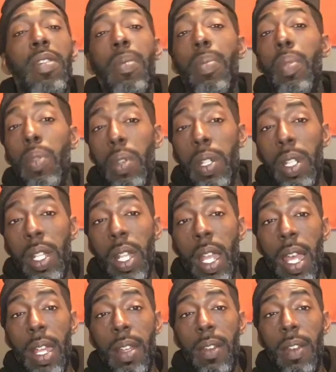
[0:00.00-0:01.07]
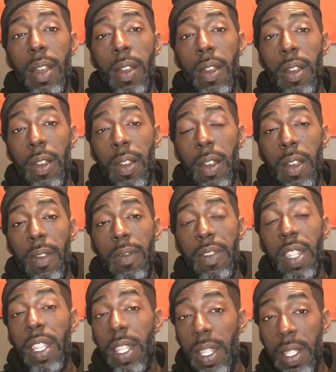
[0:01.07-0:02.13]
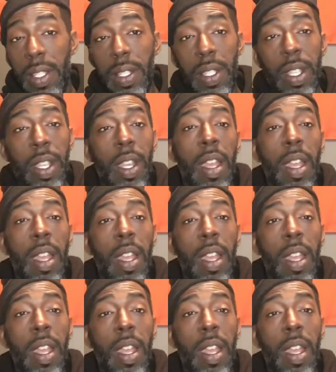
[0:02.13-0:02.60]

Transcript: supported a lot of things.